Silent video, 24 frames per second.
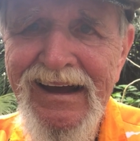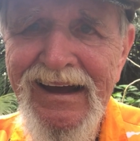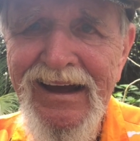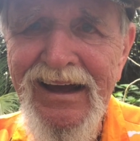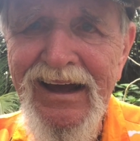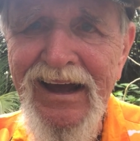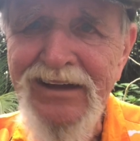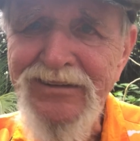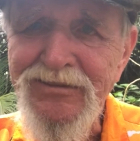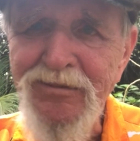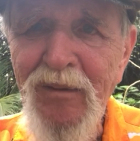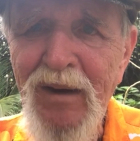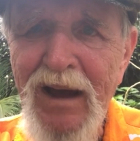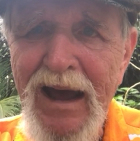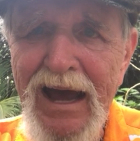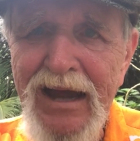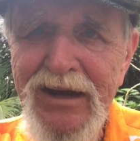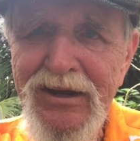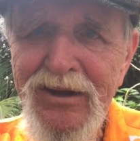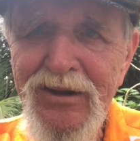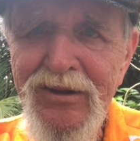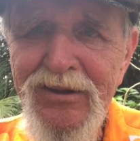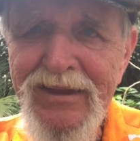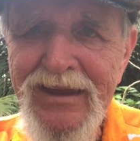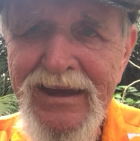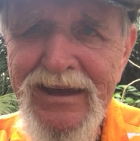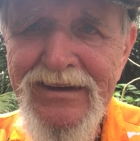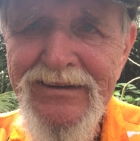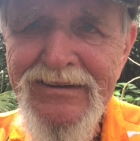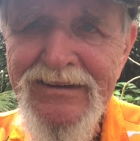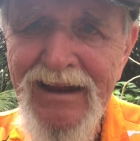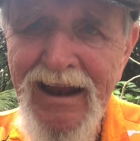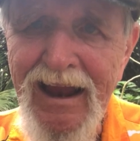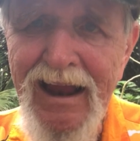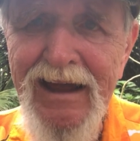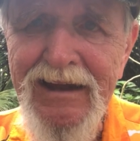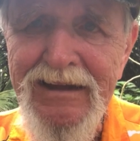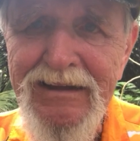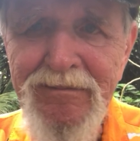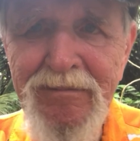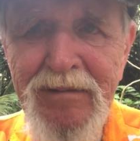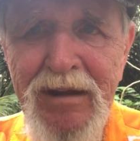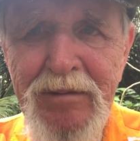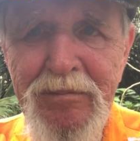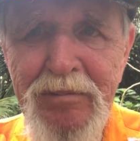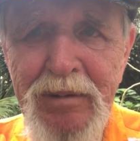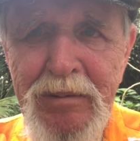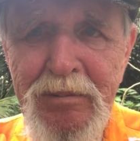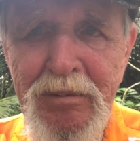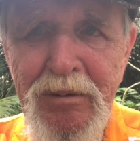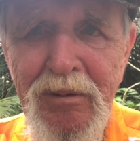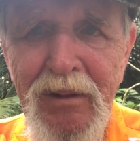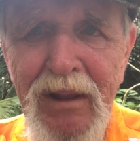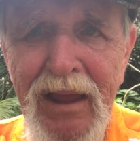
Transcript: that's why I do these. I like to make people